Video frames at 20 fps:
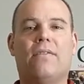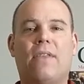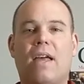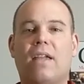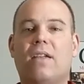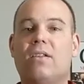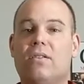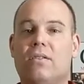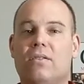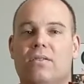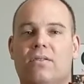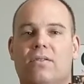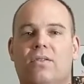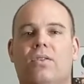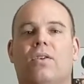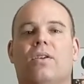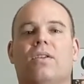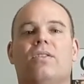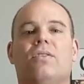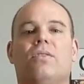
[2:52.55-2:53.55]
Then
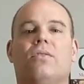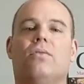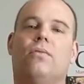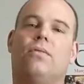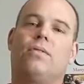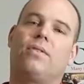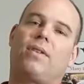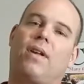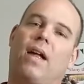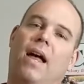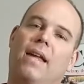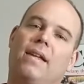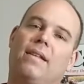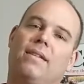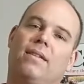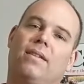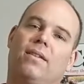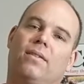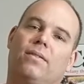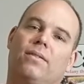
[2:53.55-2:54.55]
you can do
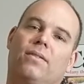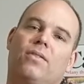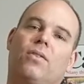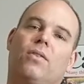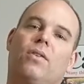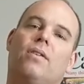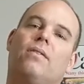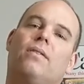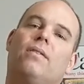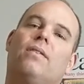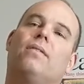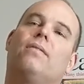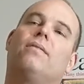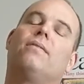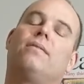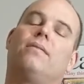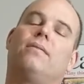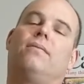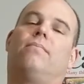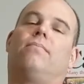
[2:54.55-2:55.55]
side tilts. So
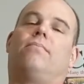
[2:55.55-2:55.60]
you